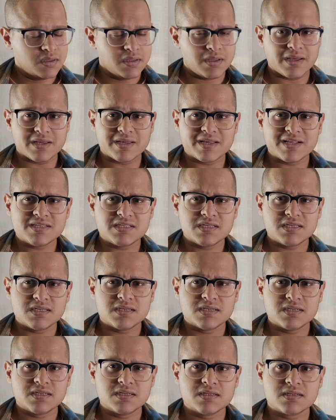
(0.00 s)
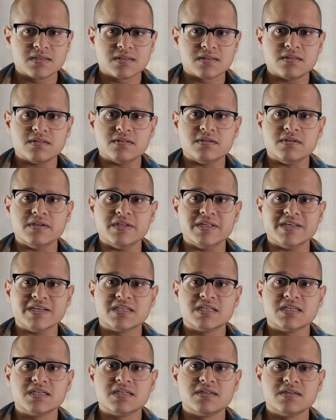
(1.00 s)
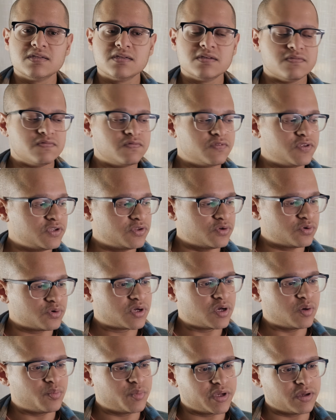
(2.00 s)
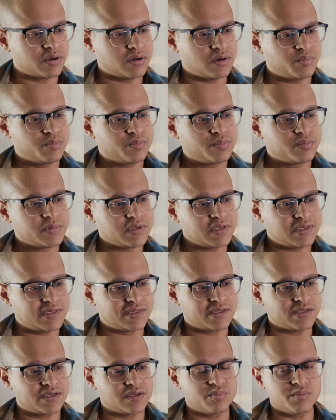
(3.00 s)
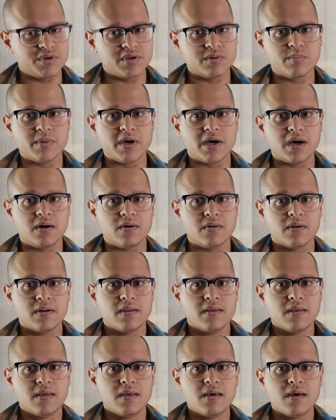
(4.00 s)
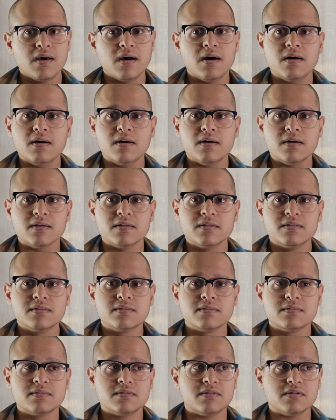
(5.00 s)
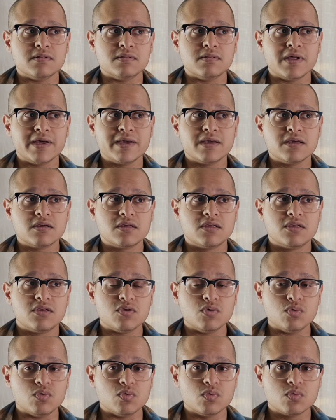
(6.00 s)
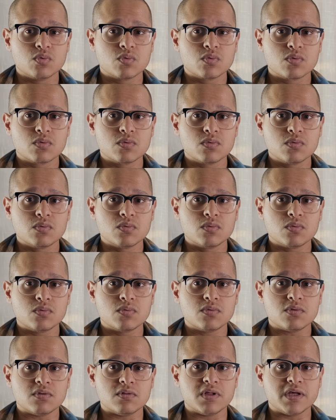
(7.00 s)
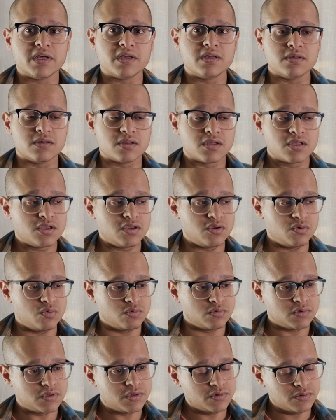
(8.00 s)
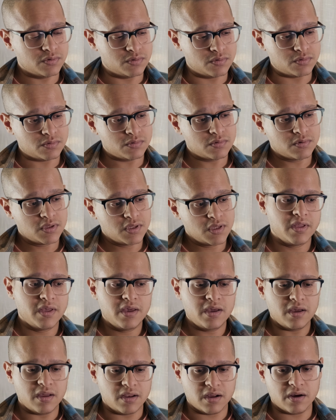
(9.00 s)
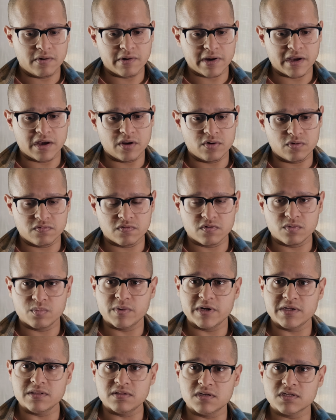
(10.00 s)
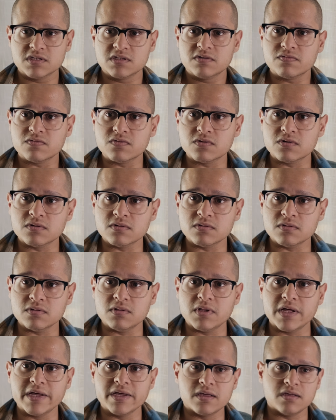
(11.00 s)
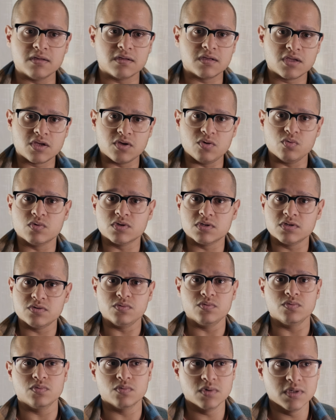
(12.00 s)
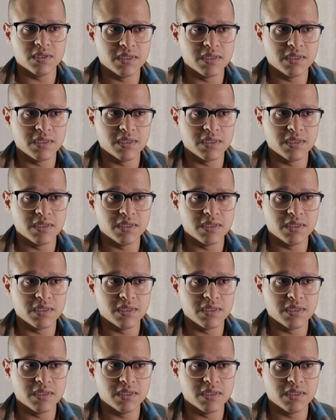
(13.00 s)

I guess the next video coming up is going to be about the Leica Q, the Leica Q2, and how I got over my lust for the Leica Q2,